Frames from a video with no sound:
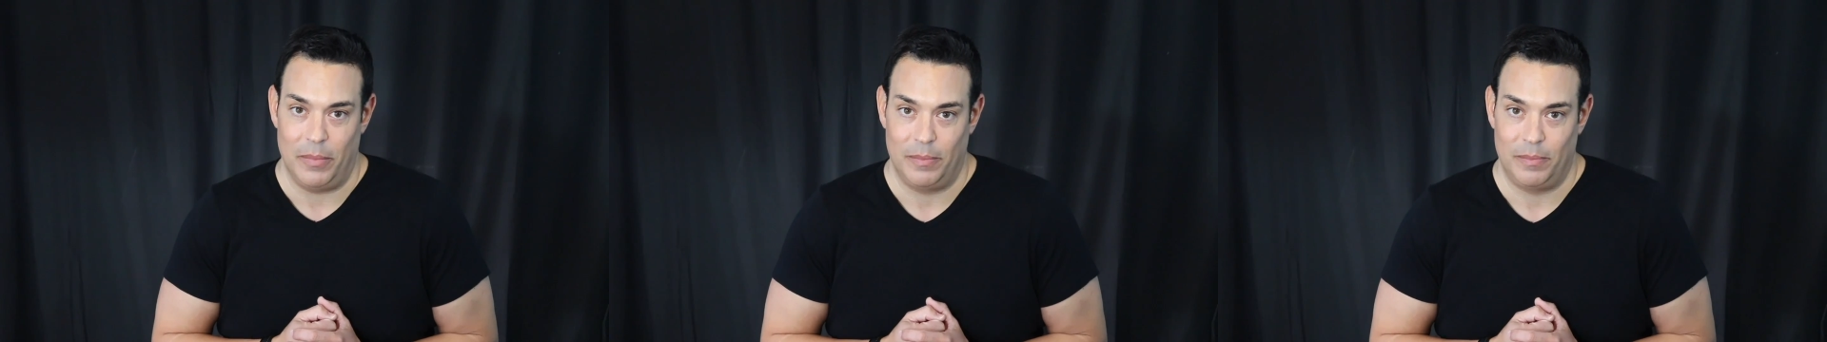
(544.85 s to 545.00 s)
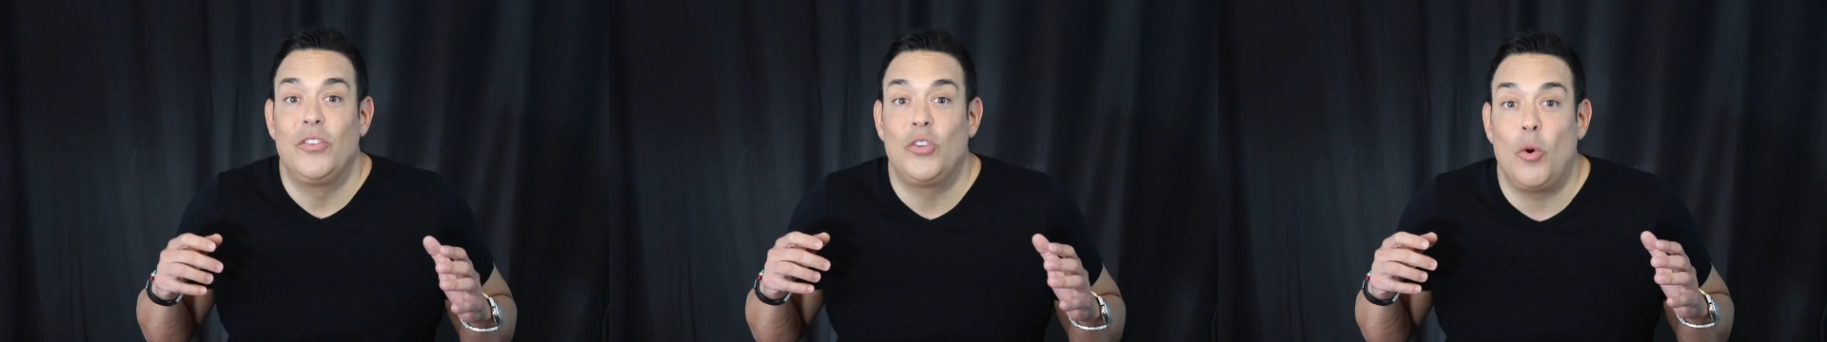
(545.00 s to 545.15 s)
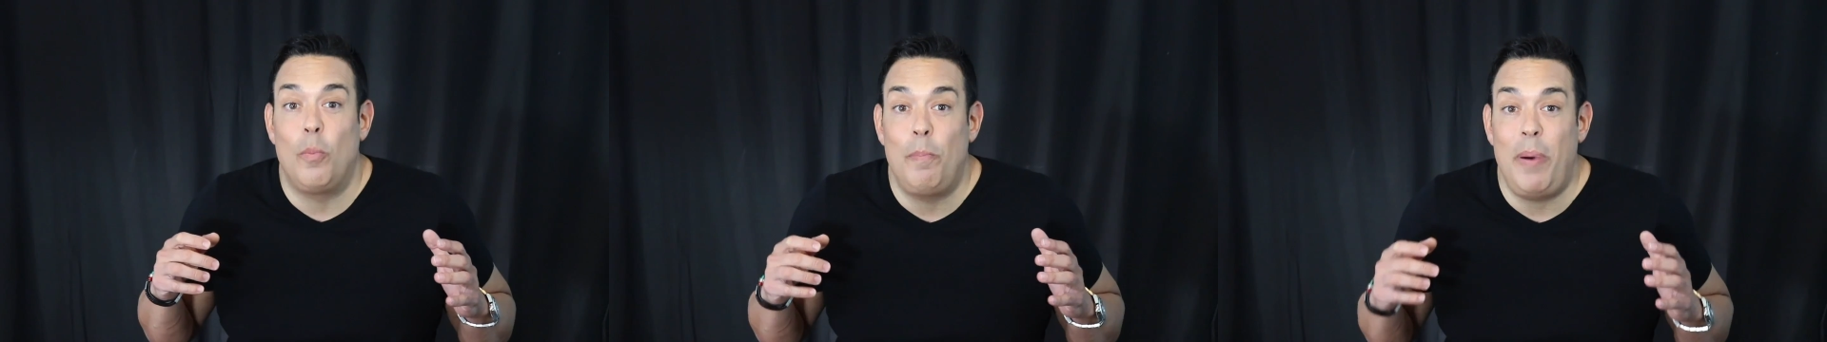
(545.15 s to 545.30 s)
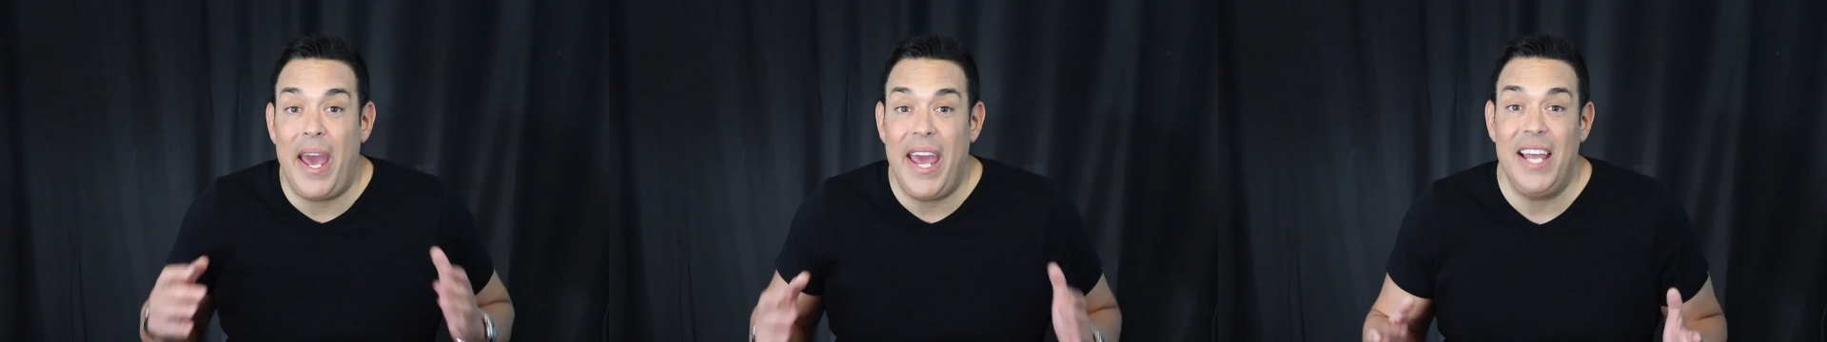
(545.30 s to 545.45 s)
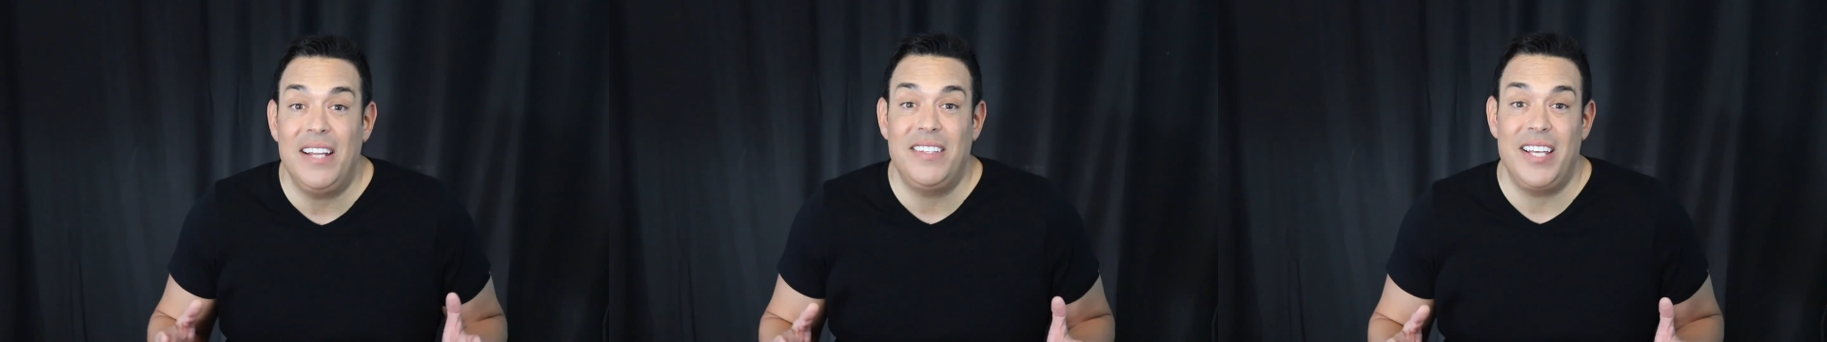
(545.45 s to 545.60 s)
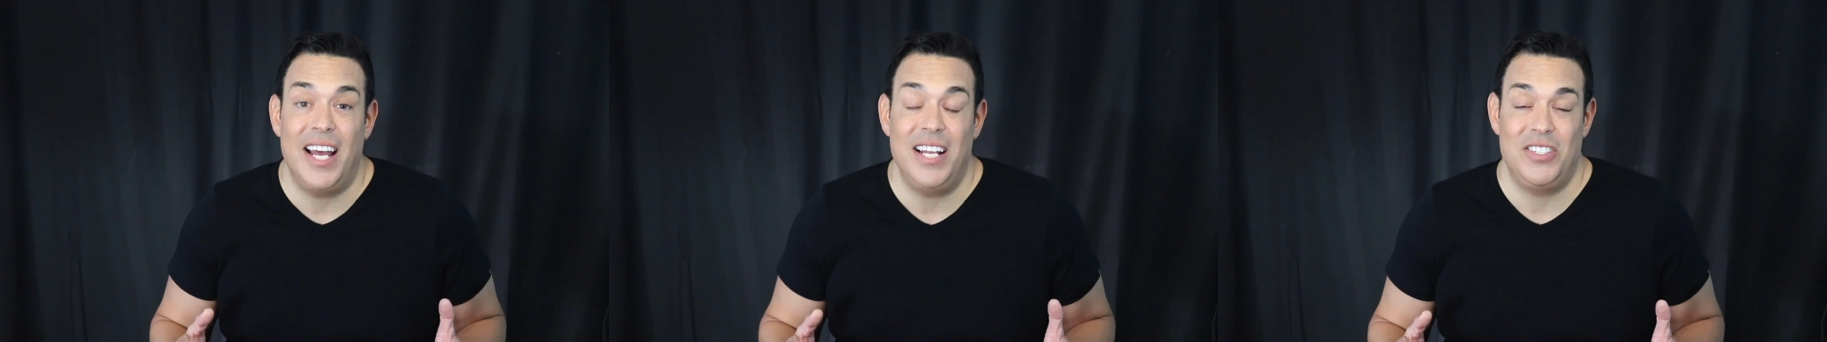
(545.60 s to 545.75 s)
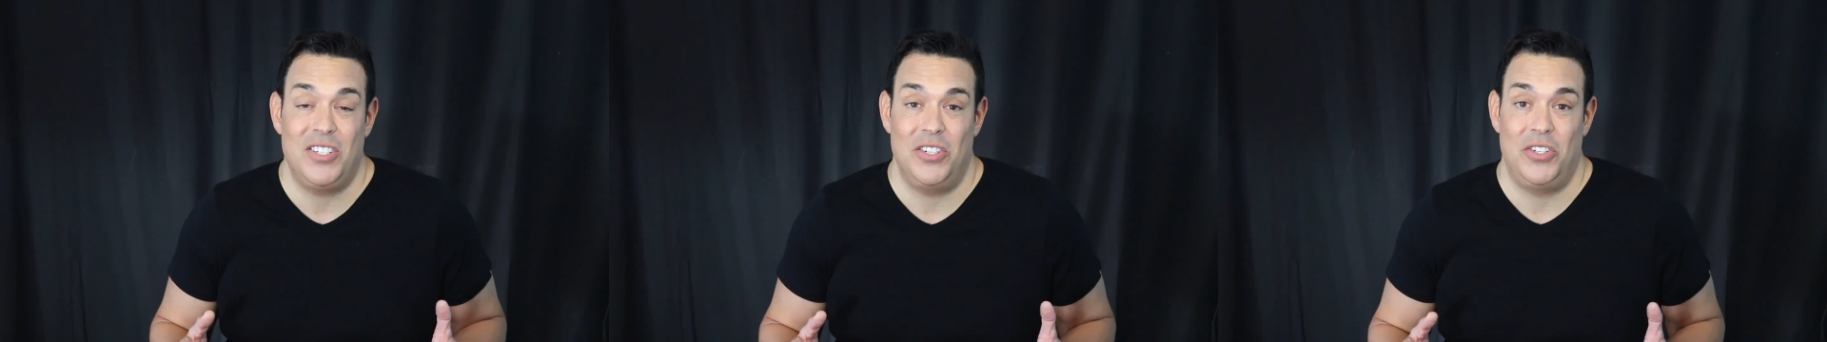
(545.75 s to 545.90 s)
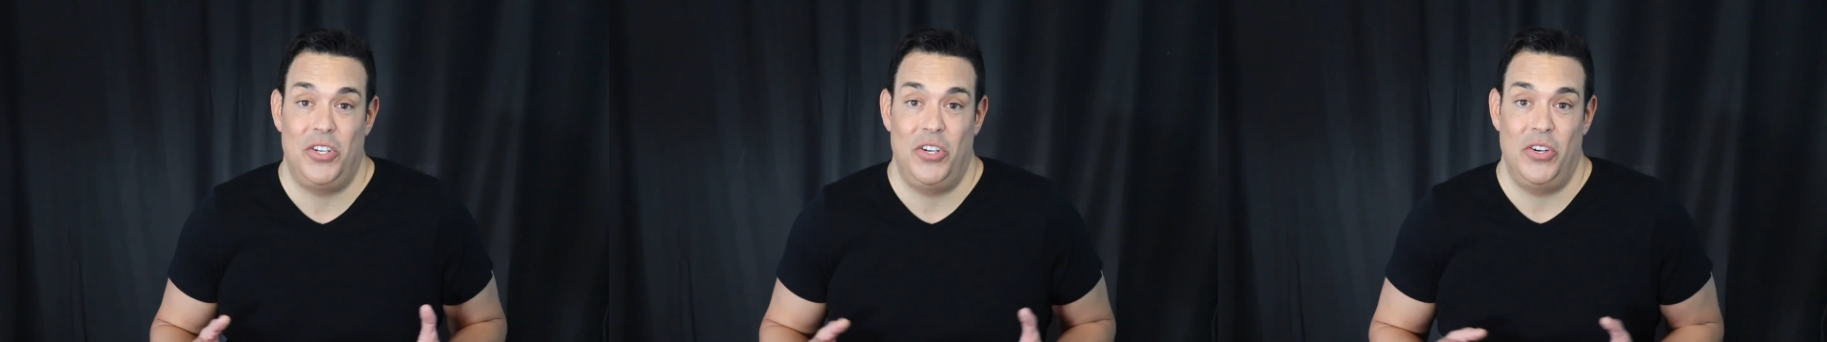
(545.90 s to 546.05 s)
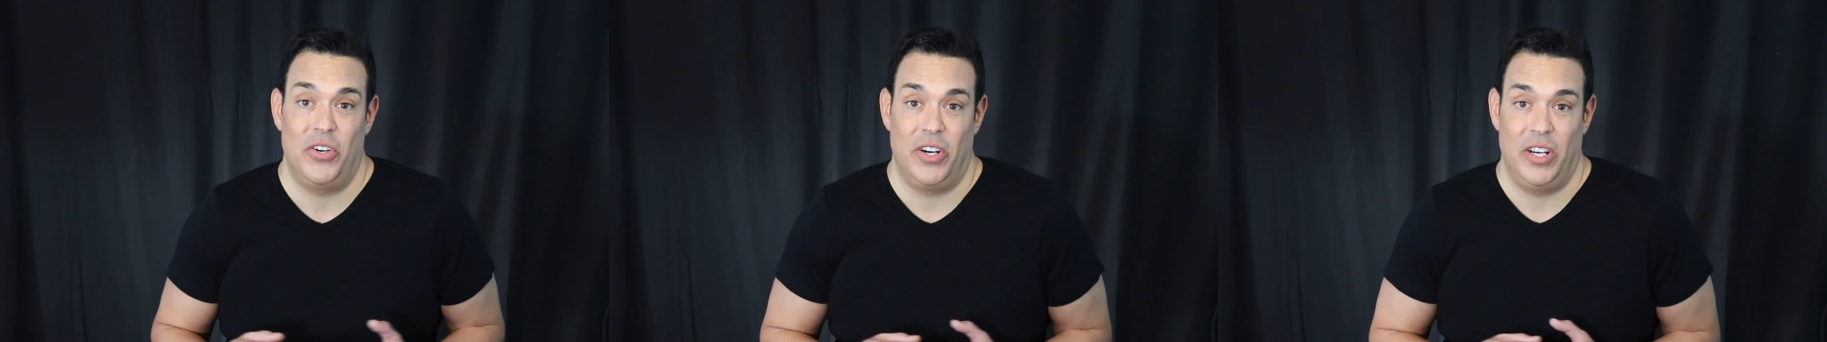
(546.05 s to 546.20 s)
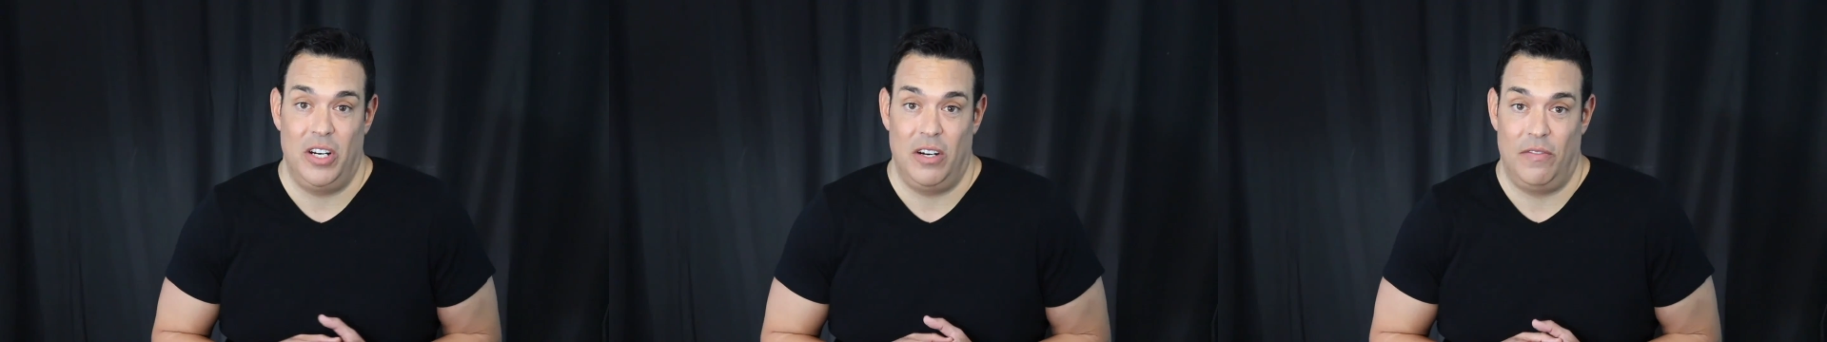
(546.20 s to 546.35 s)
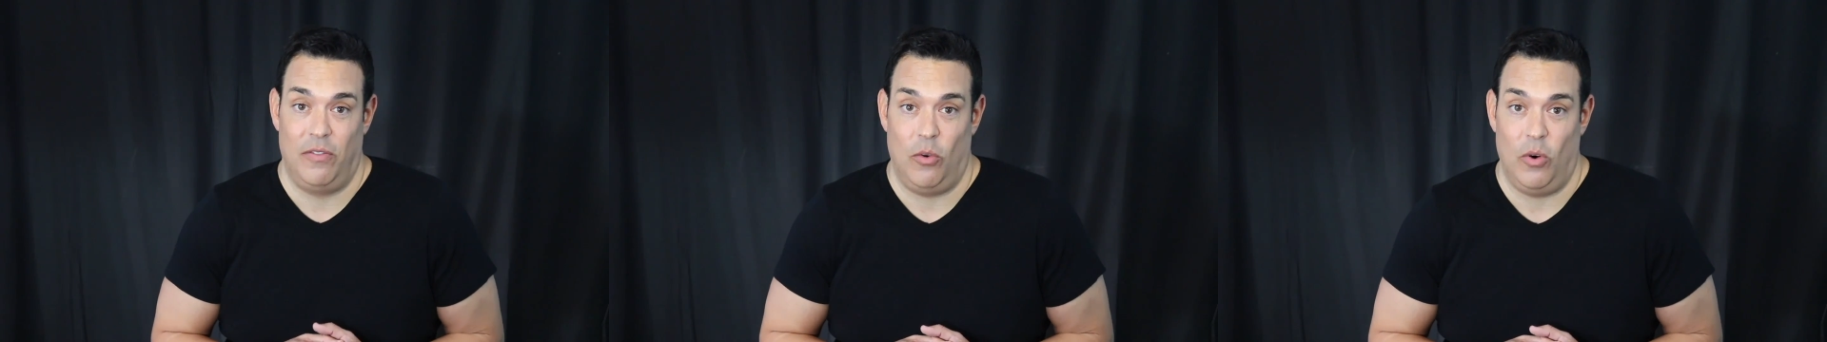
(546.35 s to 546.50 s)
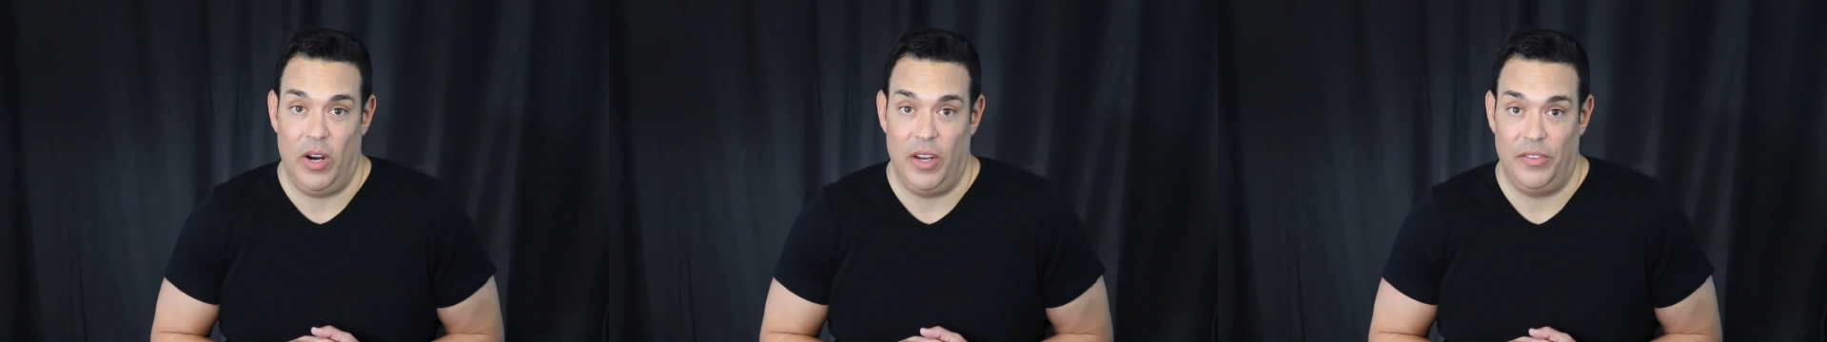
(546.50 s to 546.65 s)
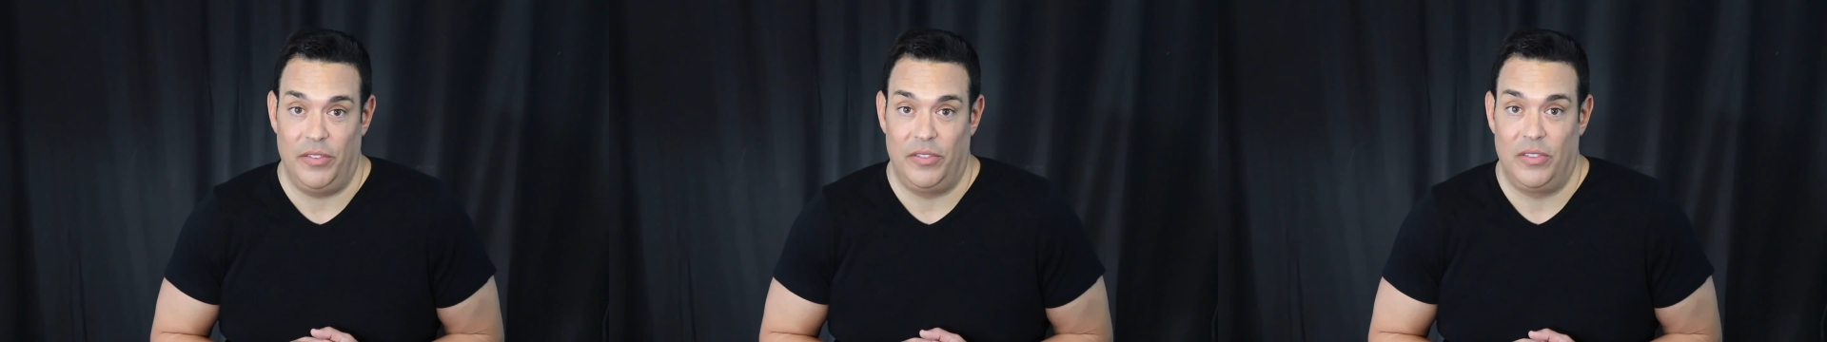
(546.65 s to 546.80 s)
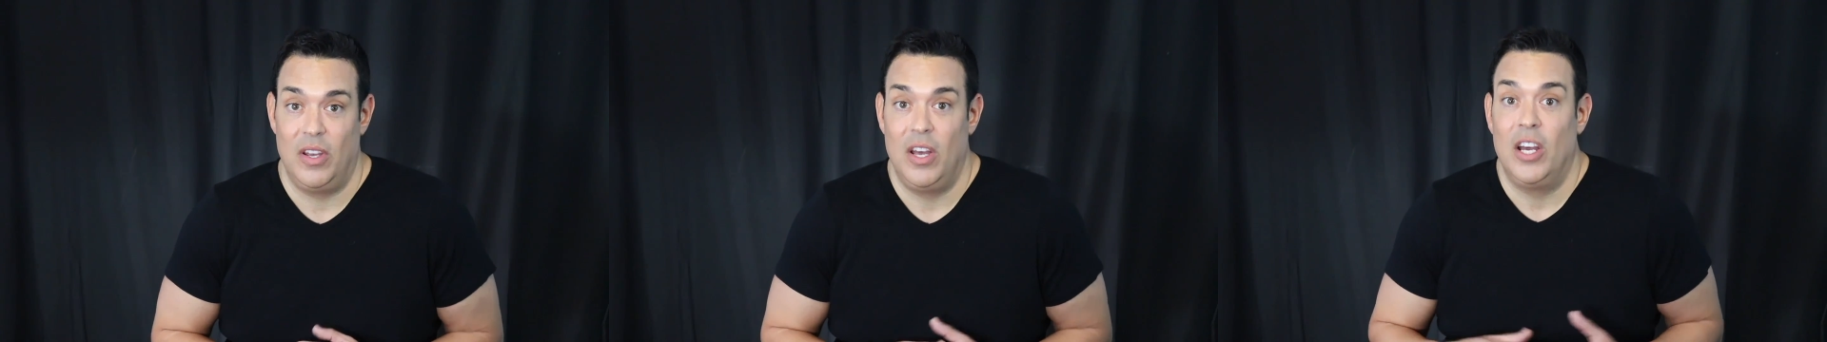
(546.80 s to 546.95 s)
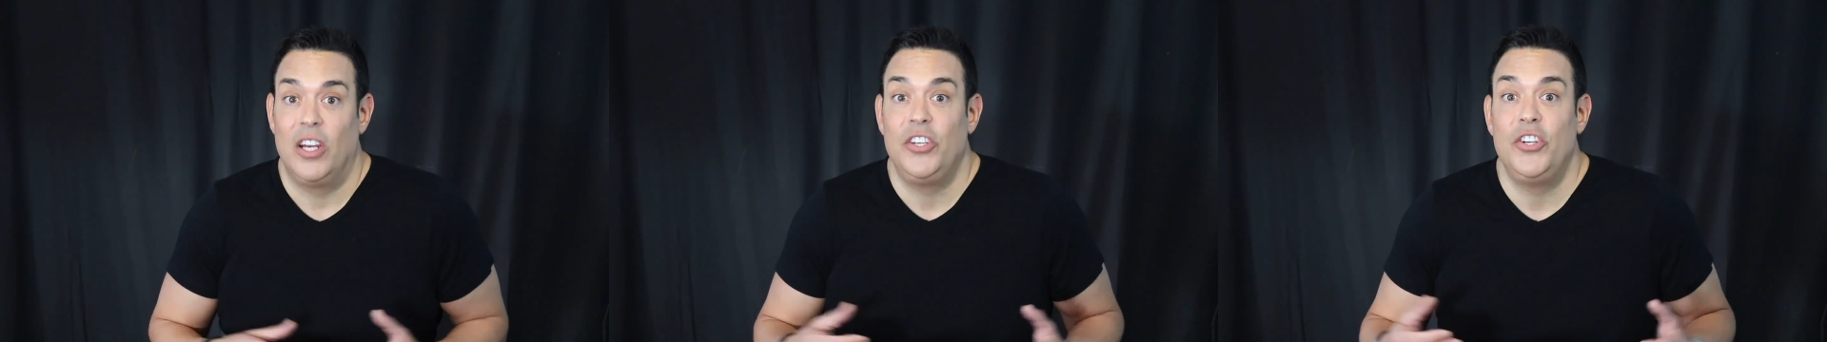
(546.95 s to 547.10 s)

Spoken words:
So pay attention to your inner voice,